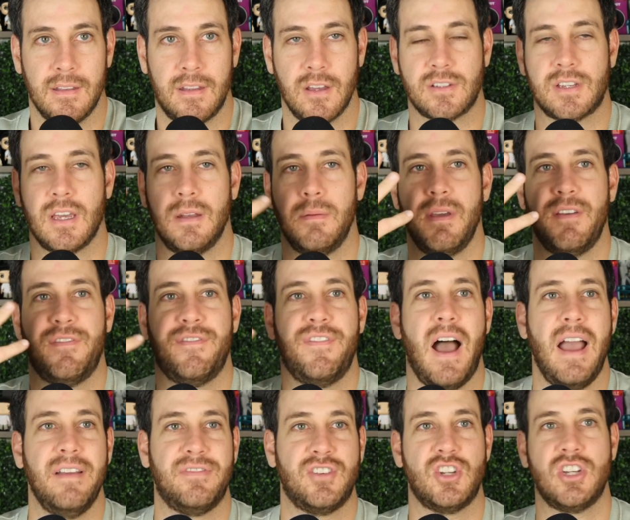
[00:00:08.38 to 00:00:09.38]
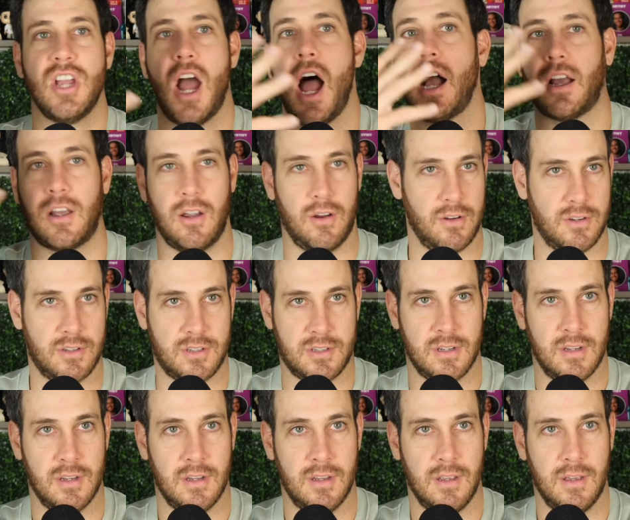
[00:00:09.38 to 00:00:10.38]
There's going to be 5 shockers.
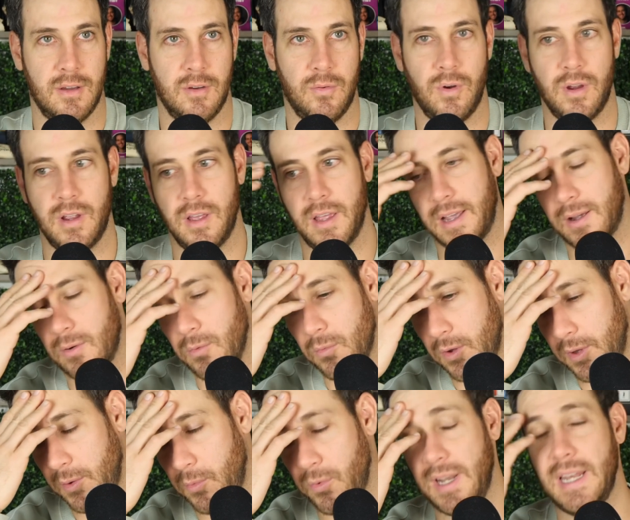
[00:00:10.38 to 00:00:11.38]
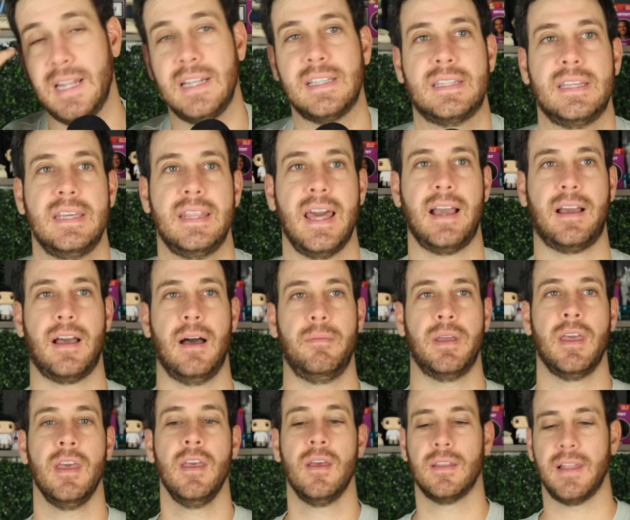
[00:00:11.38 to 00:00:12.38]
Where you're like, well, we didn't see that coming.
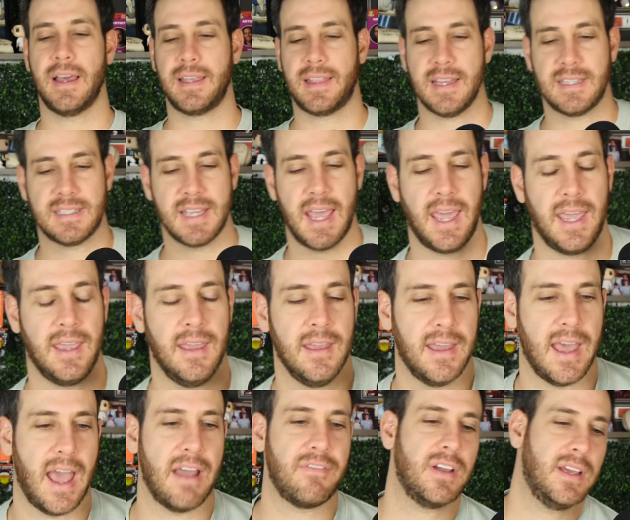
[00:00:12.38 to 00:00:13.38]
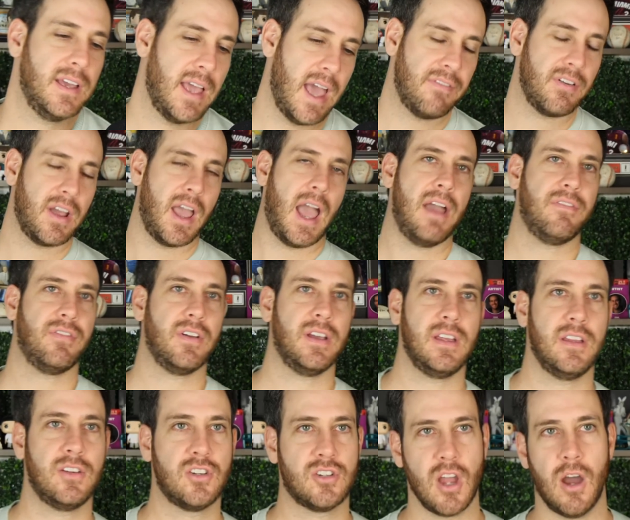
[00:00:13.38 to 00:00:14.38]
Like they say,
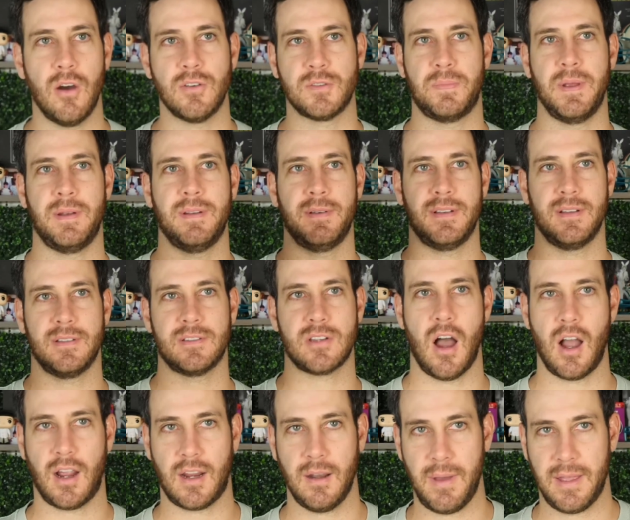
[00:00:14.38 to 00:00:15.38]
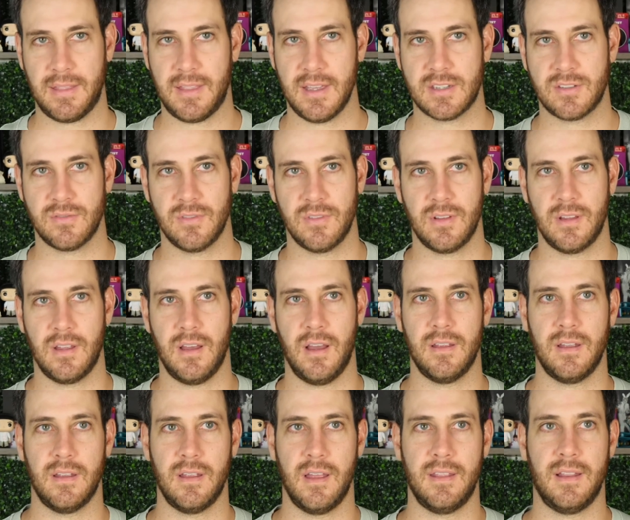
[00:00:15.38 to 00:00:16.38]
every show's been talking about this
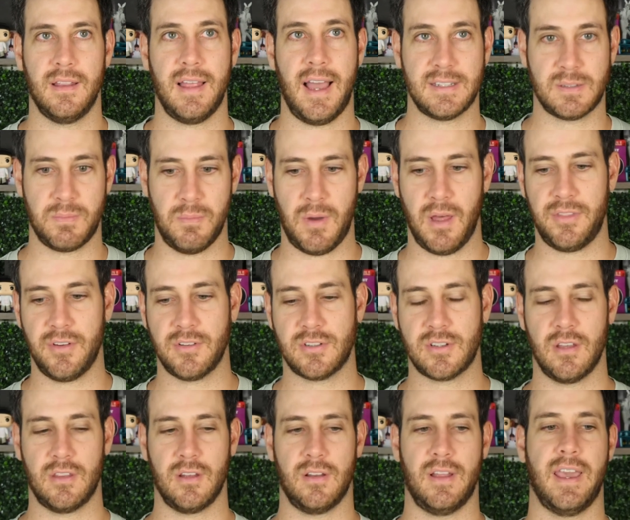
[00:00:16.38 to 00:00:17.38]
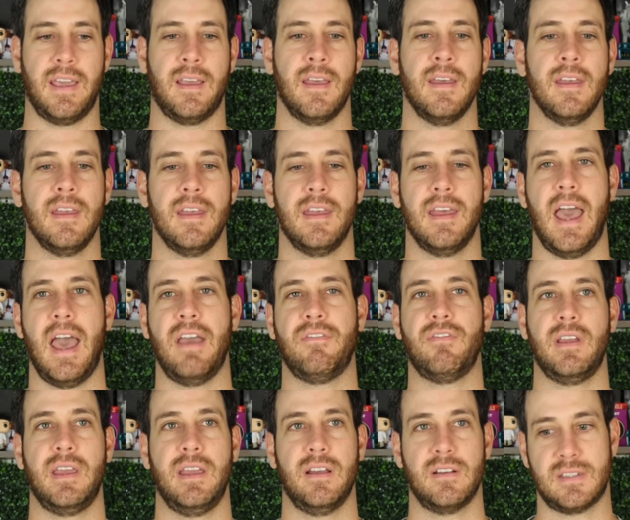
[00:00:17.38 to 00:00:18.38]
in the last month or so. They're like,
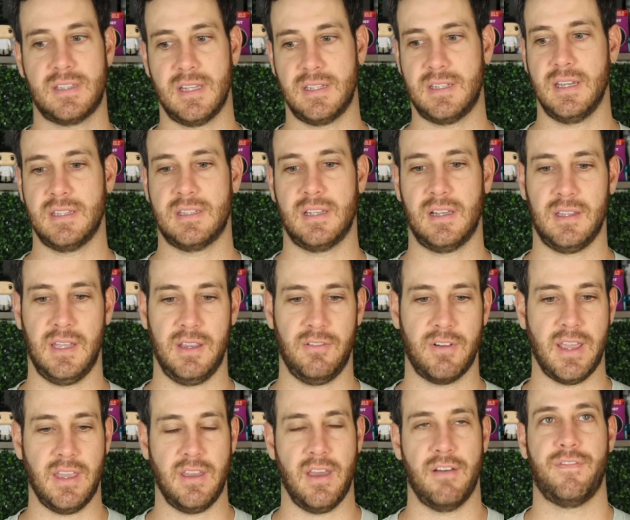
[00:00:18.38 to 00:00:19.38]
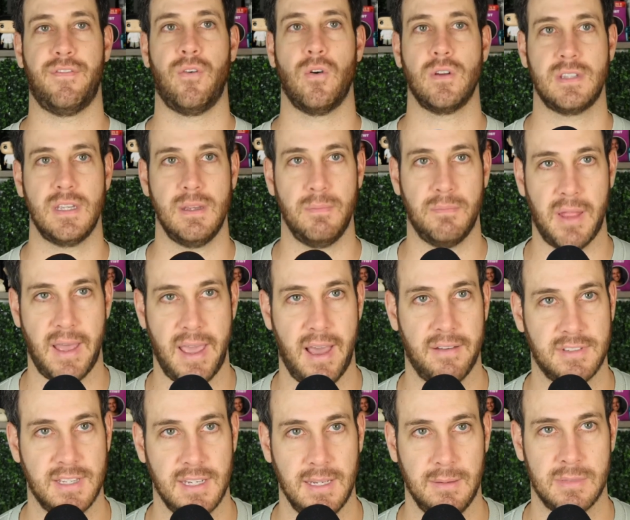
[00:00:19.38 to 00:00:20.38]
every year statistically, right? You have 14 playoff
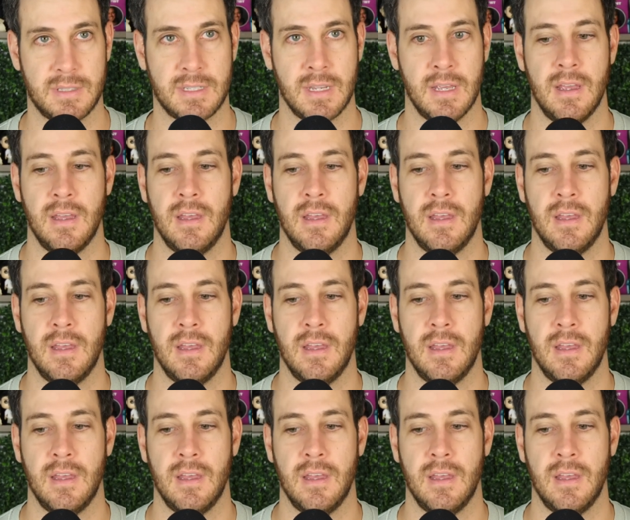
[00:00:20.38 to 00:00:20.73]
teams.